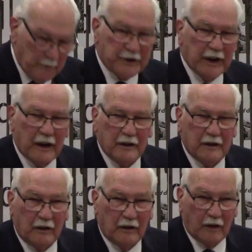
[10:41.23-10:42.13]

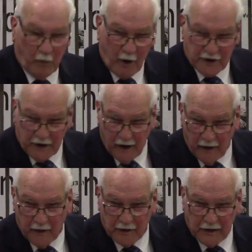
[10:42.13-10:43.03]
sins are worse than
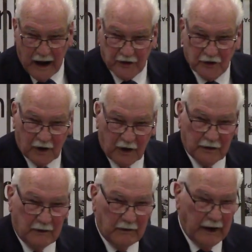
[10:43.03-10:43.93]
others, actually
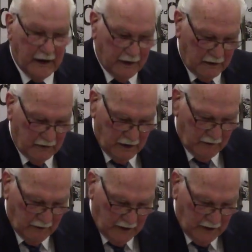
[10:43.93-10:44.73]
and